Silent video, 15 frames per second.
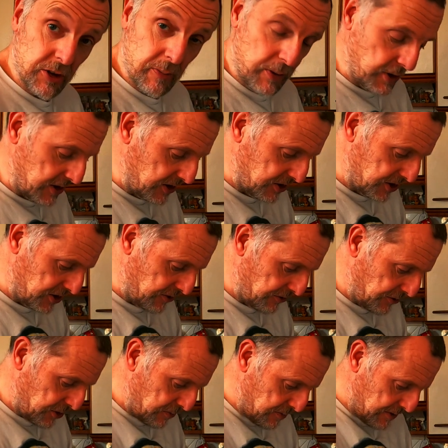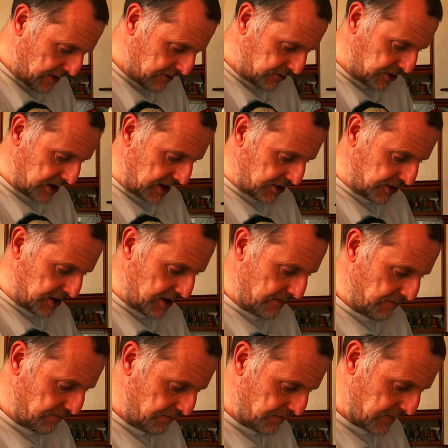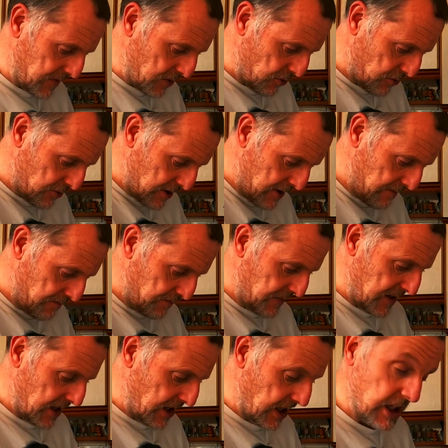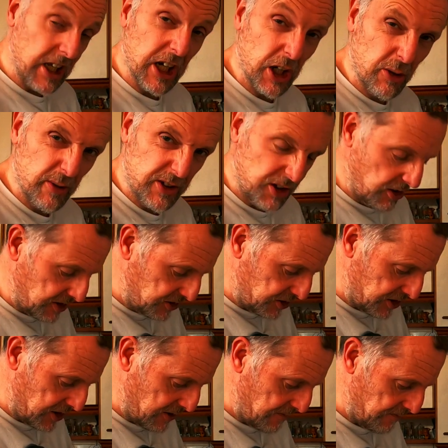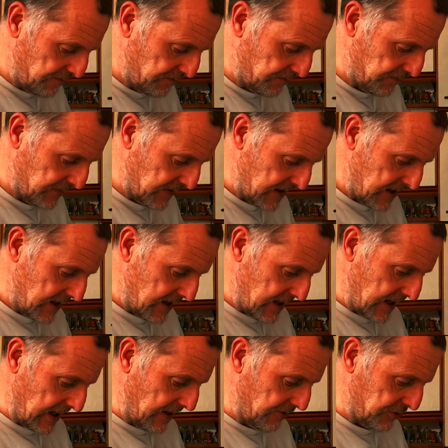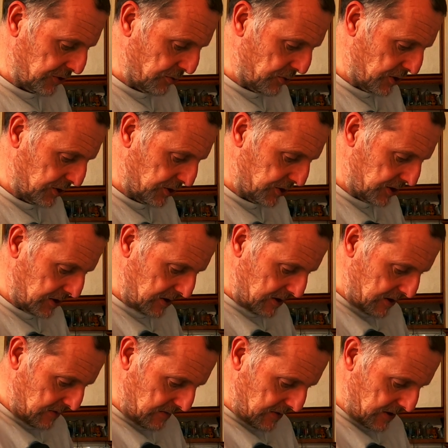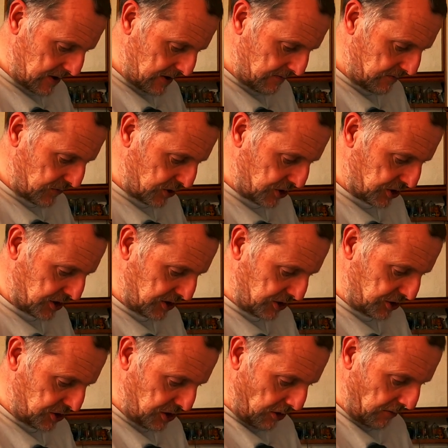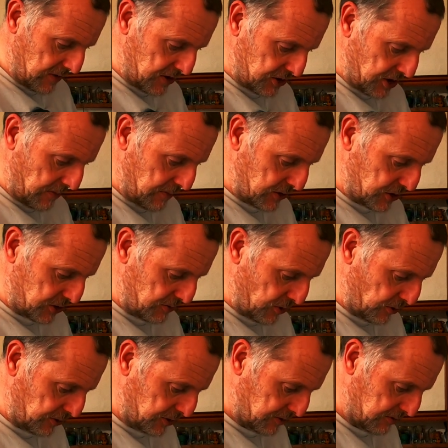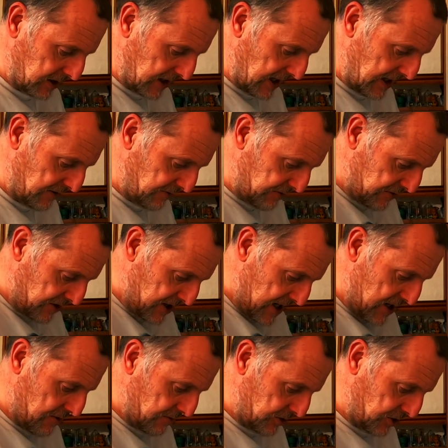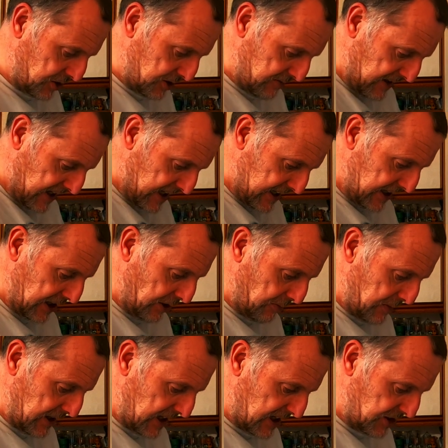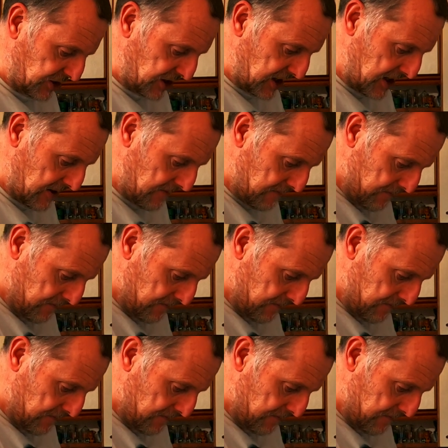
put this in a food processor or liquidizer afterwards. But I'm just going to chop this up as small as we can for now, just to make it a little bit easier.